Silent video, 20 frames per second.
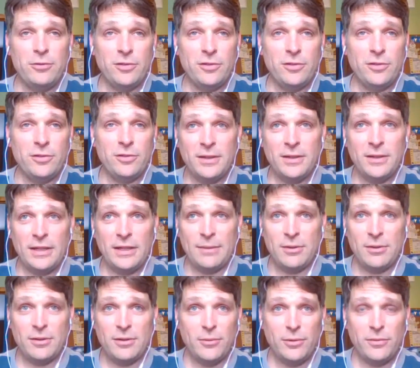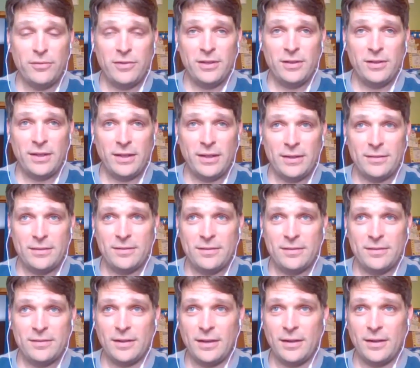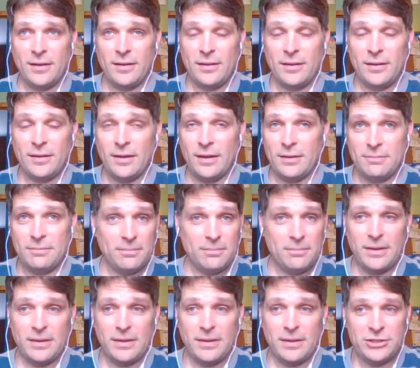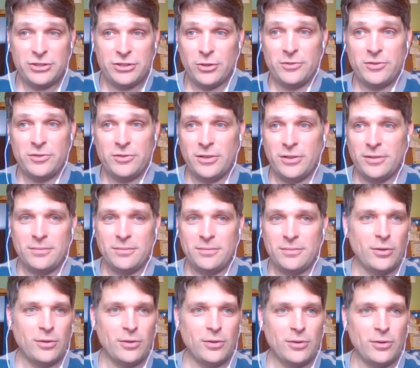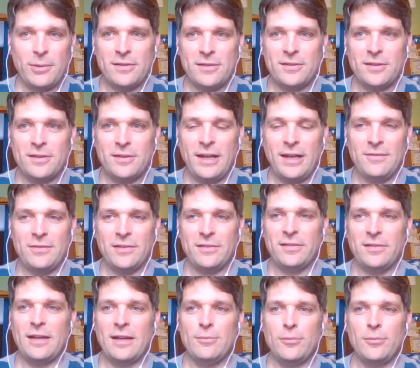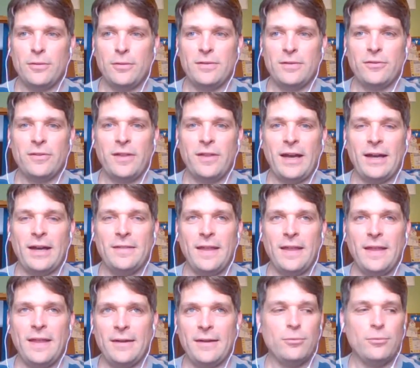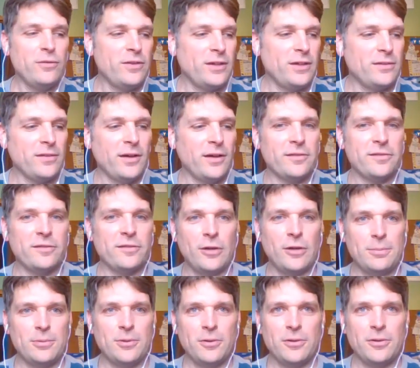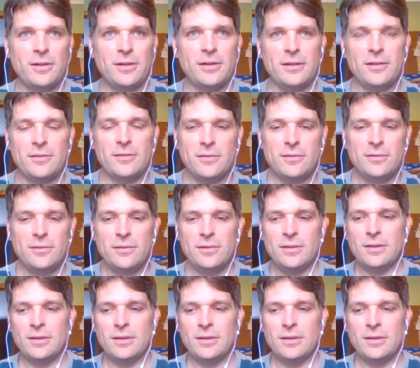just be the name of the movie that I showed you. So everybody's going to have the same movie for that. That movie is also uploaded in